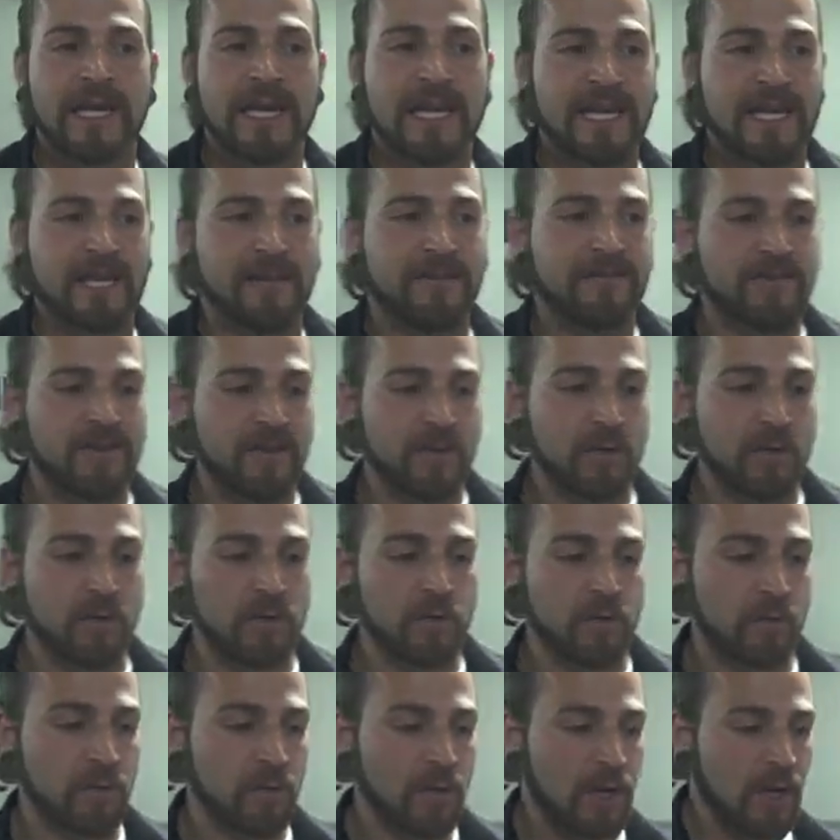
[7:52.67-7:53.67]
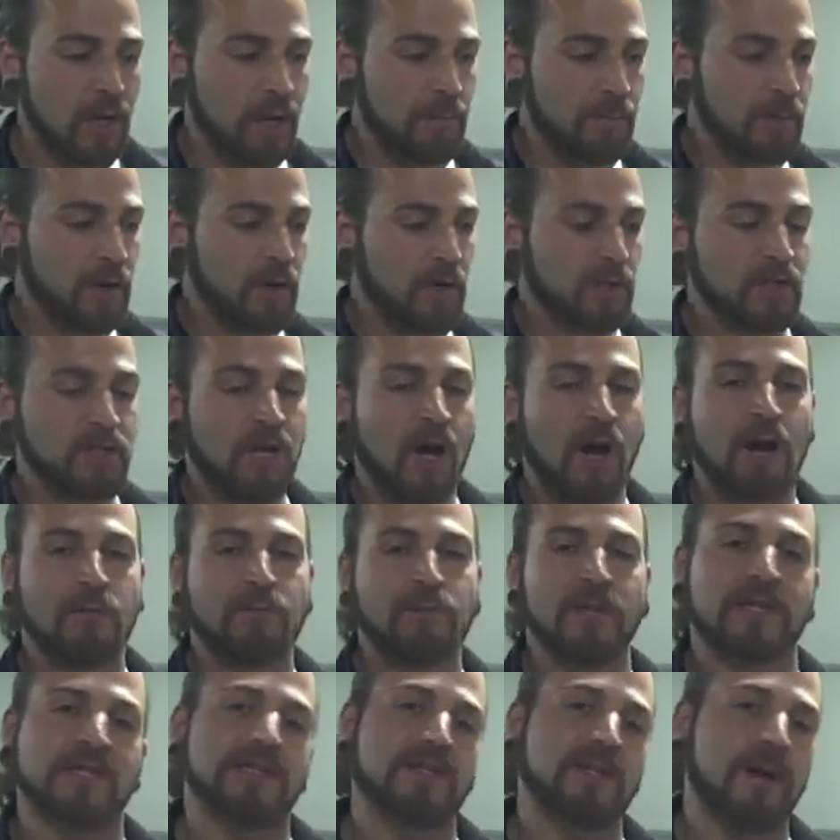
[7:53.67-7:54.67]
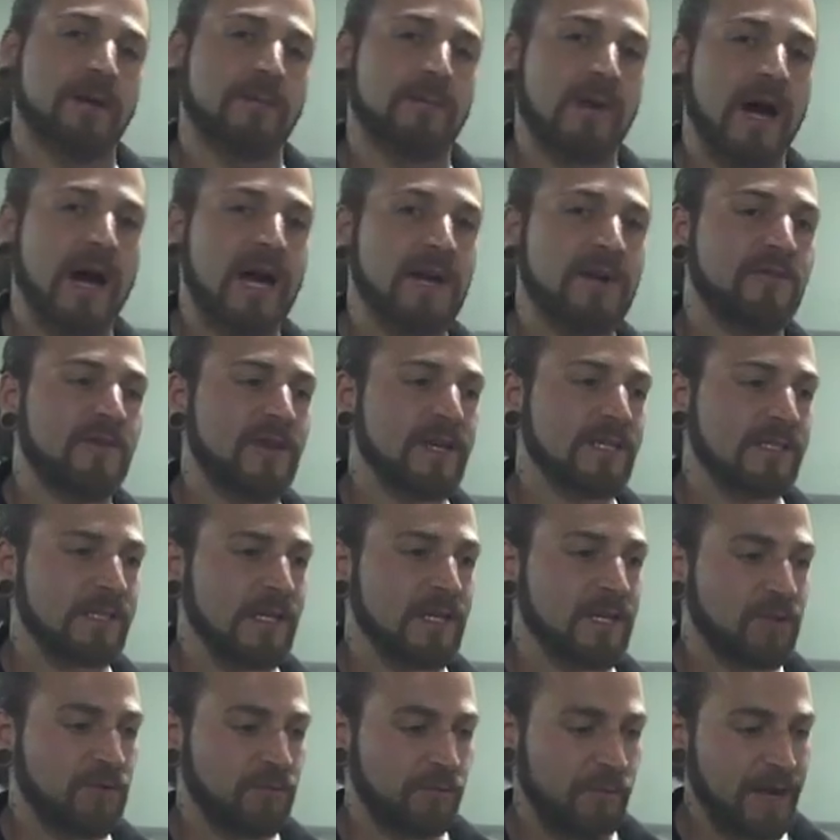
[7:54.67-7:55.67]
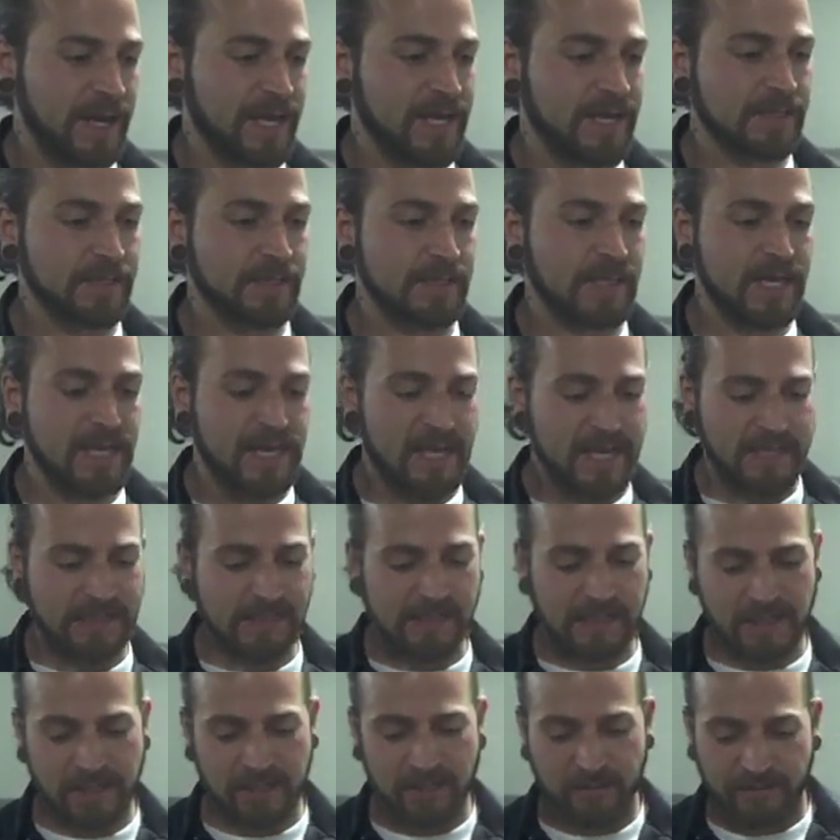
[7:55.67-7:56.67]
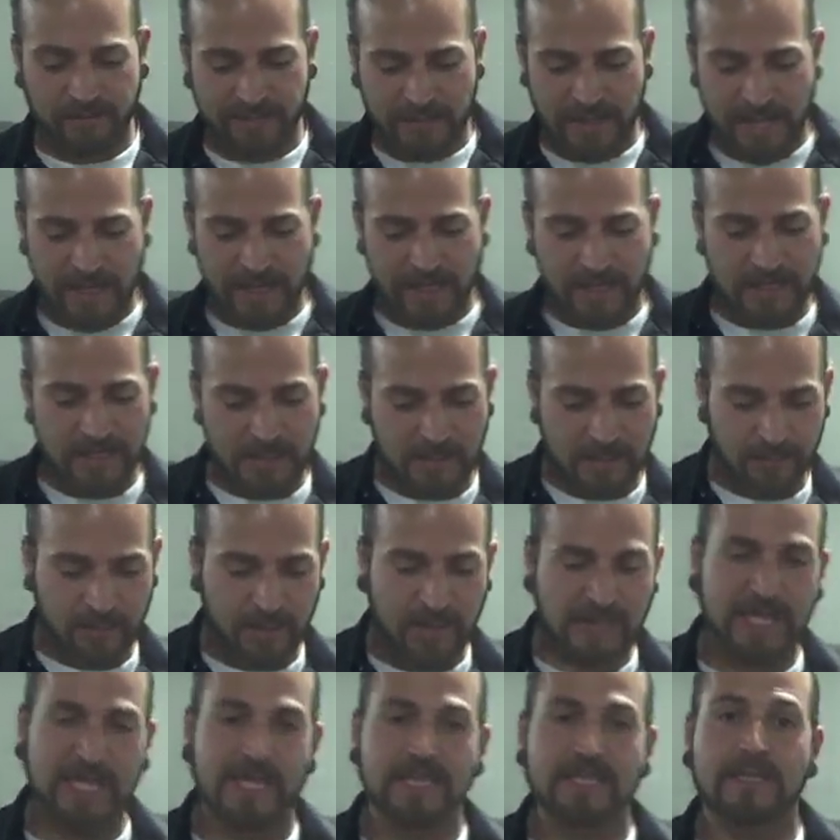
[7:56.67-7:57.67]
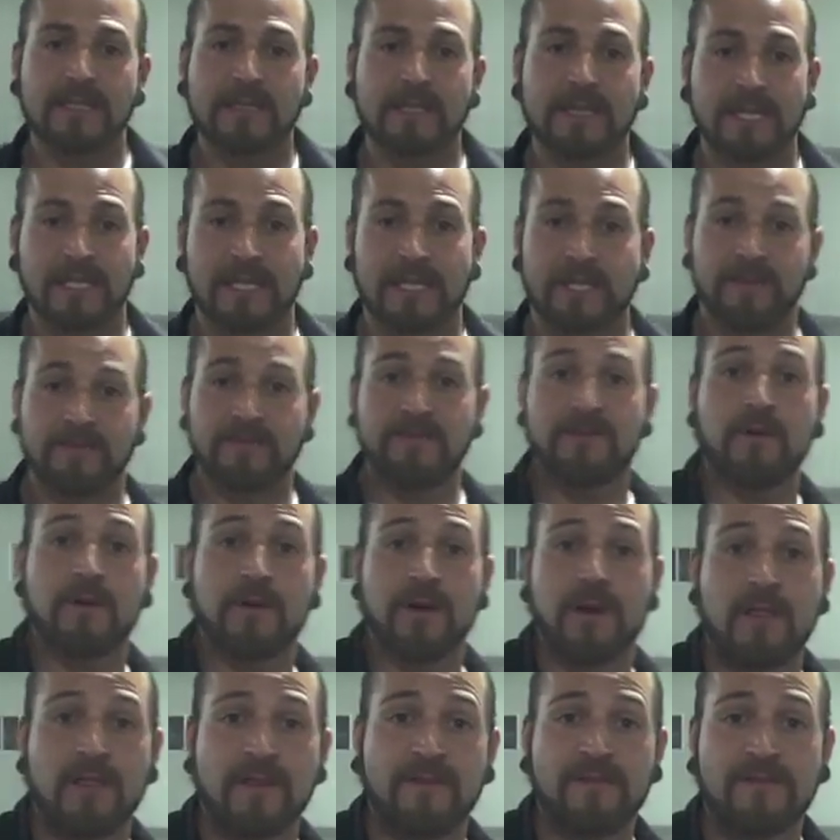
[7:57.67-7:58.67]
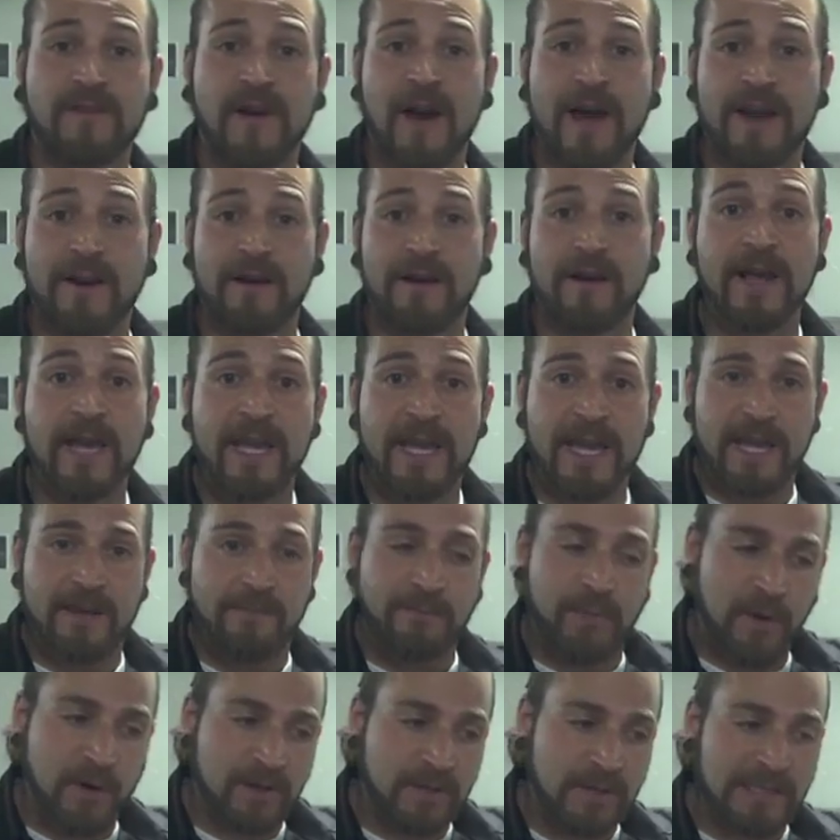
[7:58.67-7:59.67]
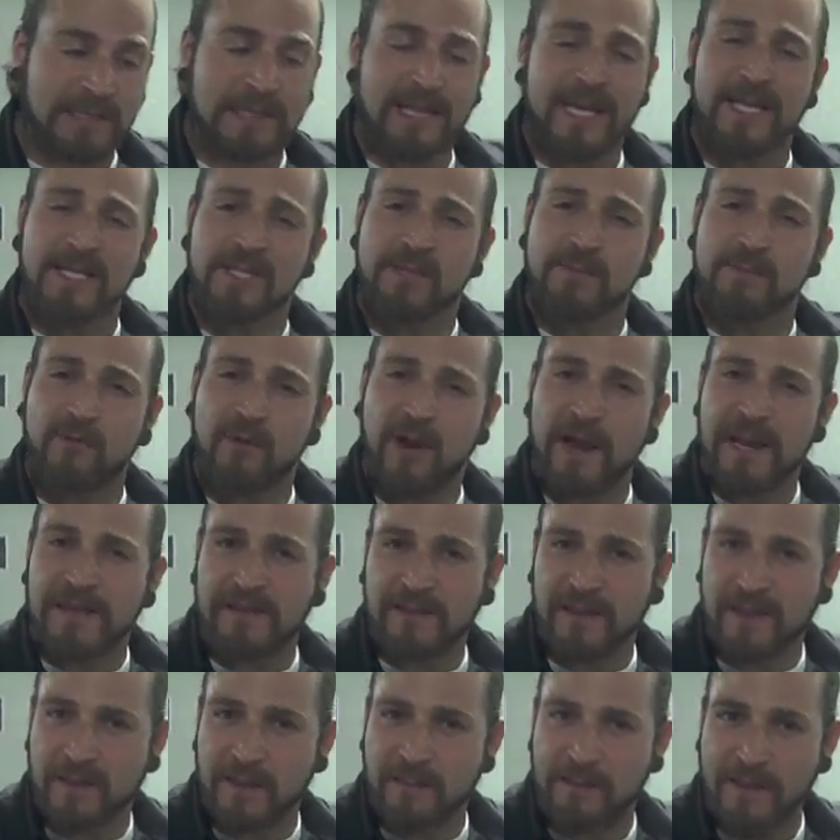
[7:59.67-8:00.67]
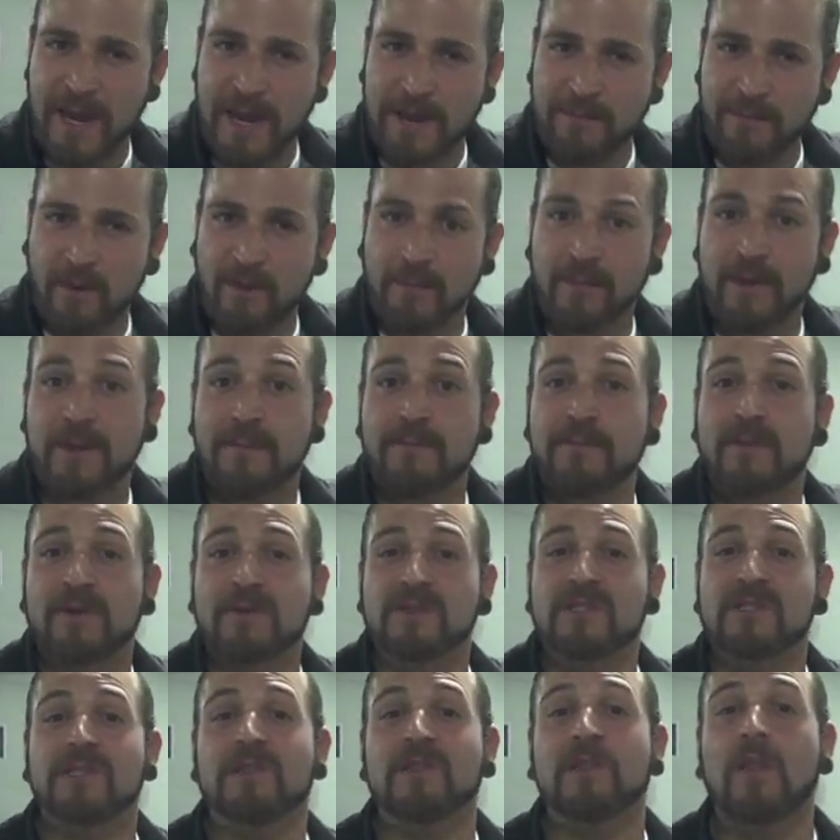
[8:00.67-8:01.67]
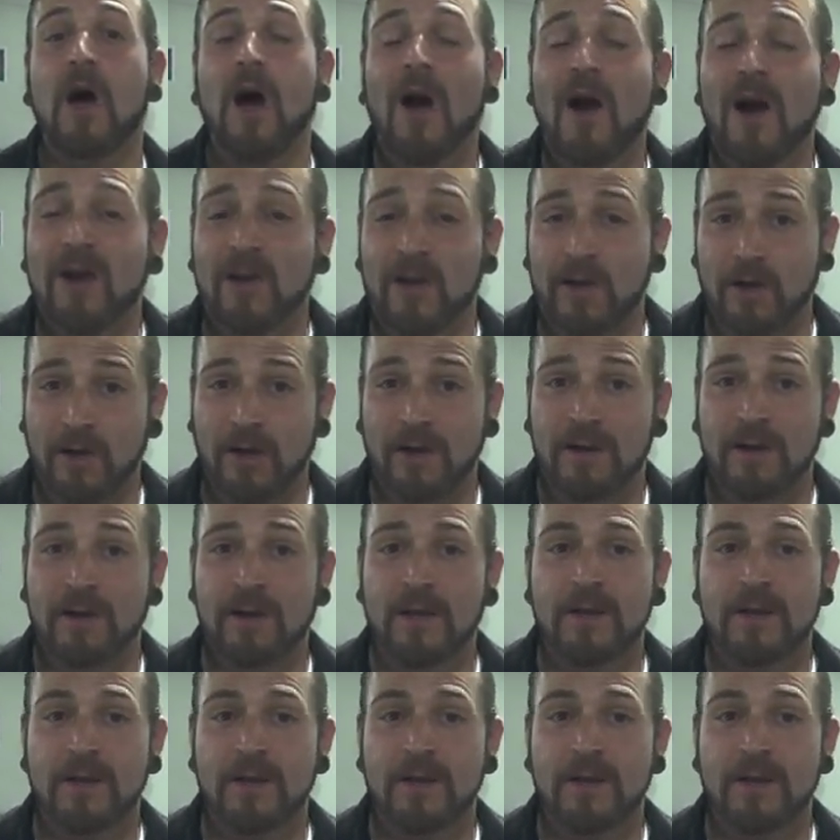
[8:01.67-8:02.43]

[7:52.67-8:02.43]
If you burn complex carbohydrates like grains, it's like you've taken some kindling and you've thrown it on the fire. It burns less bright than the paper, but it burns longer.